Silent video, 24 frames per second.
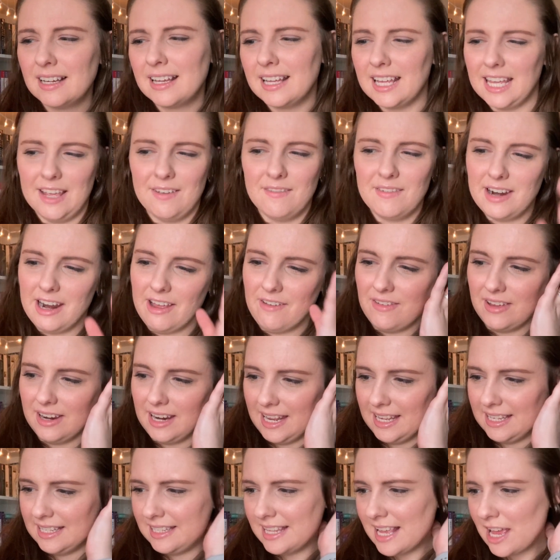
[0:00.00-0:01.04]
Even if it
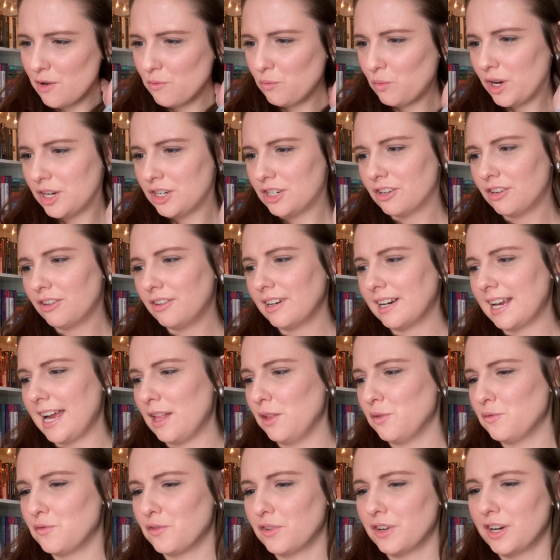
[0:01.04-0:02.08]
is set in winter,
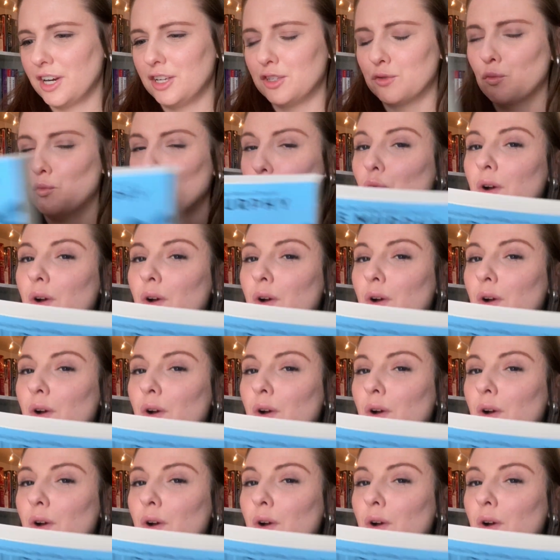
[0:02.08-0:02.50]
California is